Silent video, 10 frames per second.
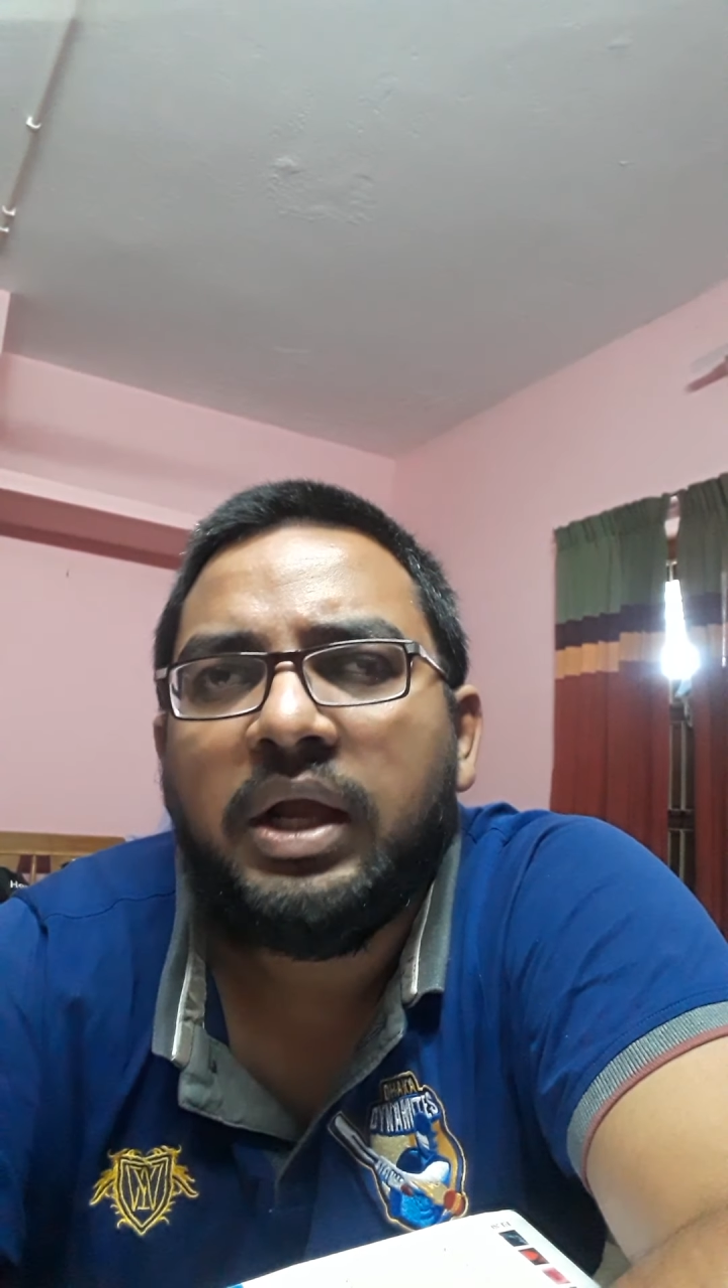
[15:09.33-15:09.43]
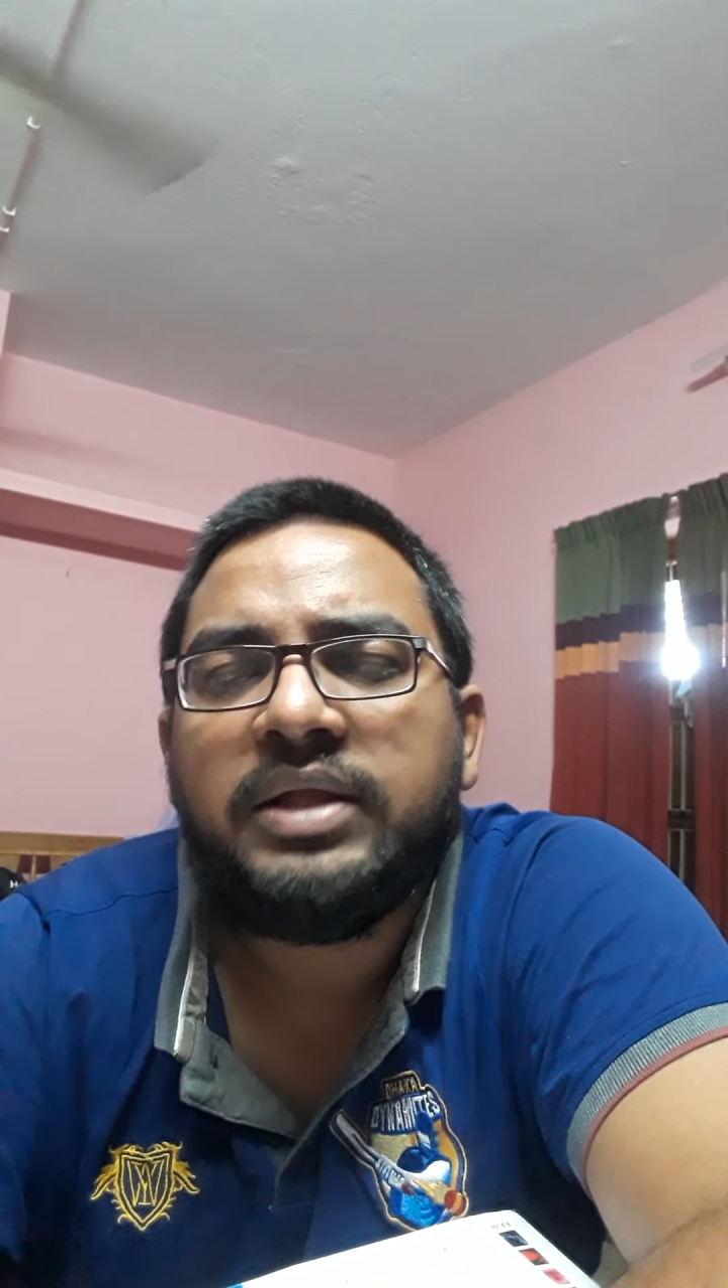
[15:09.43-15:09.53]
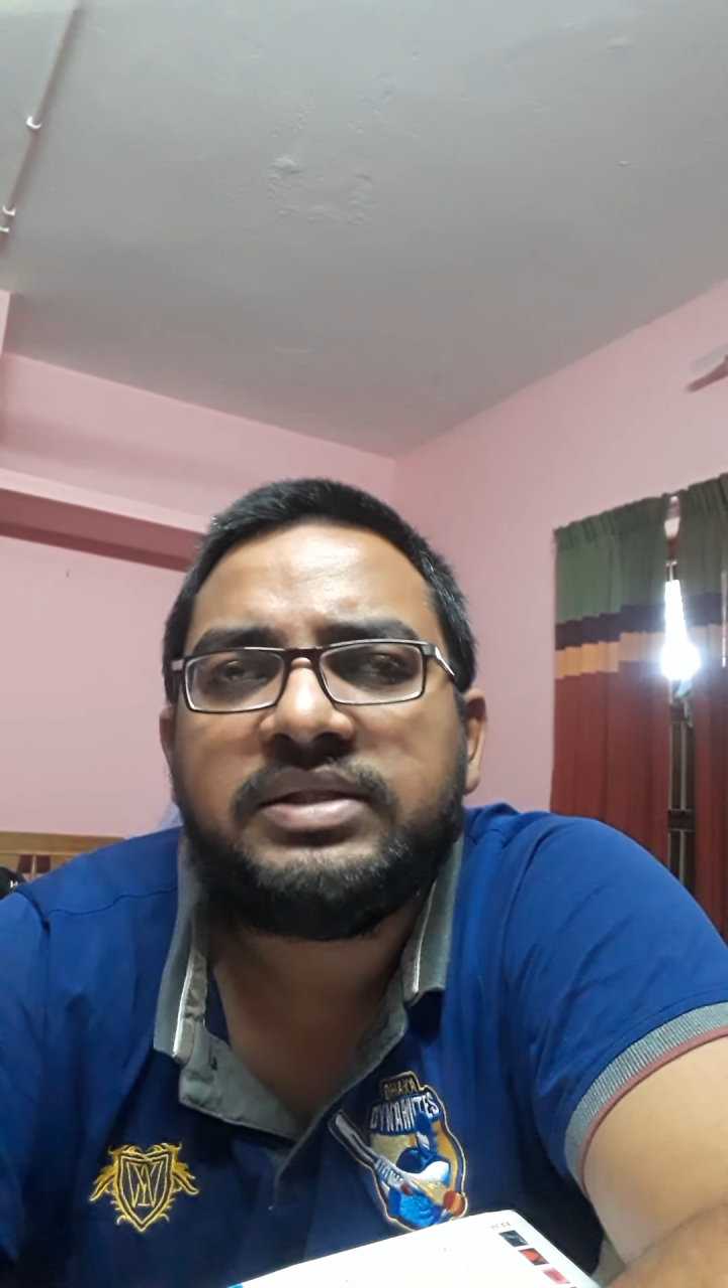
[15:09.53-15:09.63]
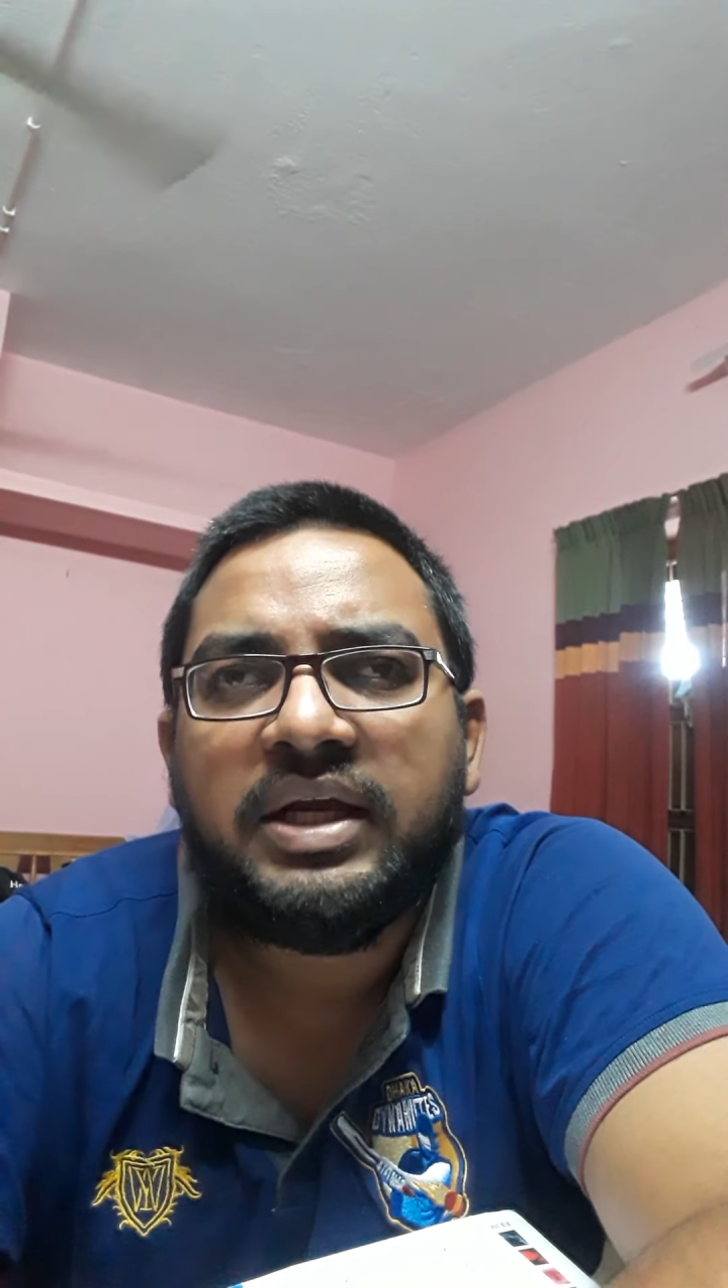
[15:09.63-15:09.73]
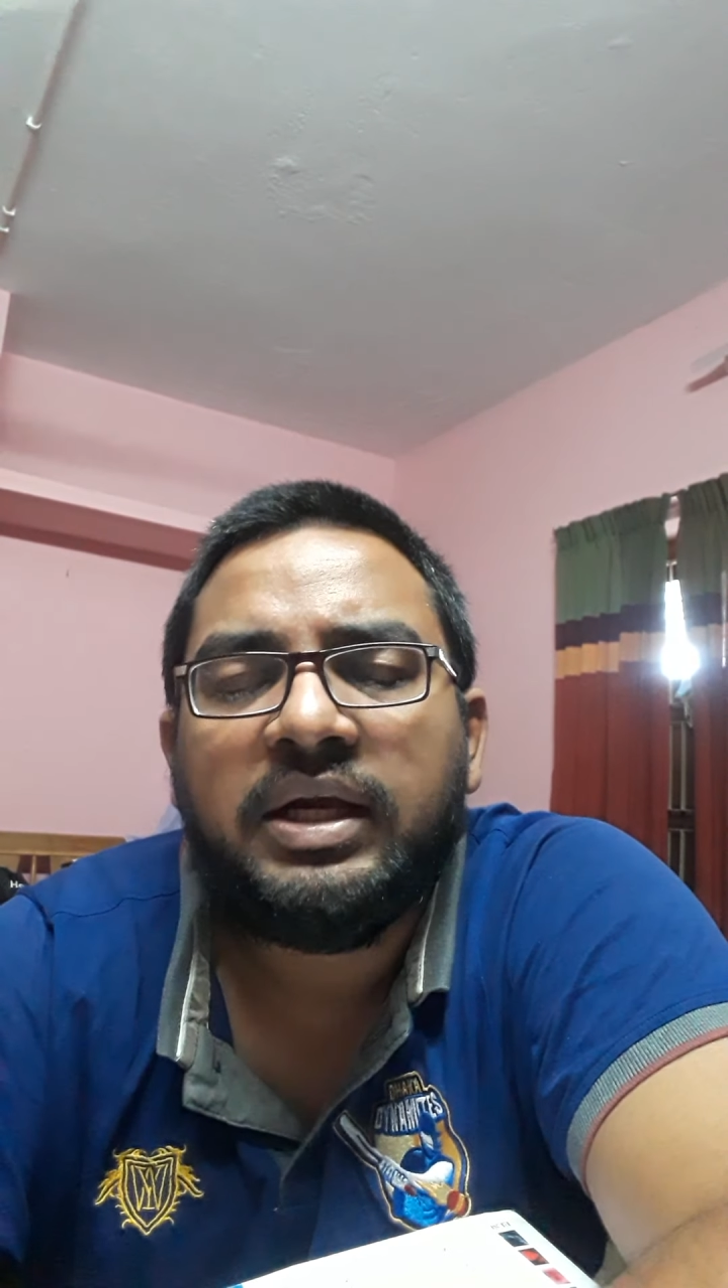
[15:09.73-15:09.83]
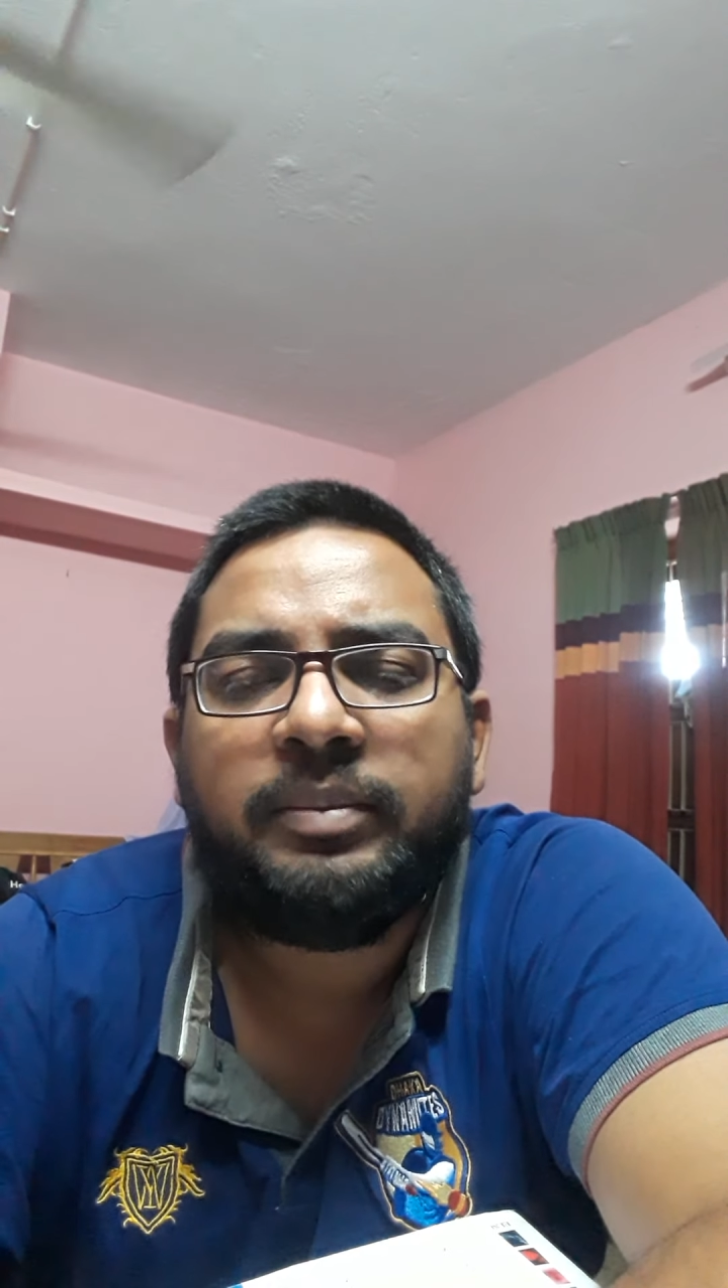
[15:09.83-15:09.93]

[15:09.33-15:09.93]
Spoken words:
angina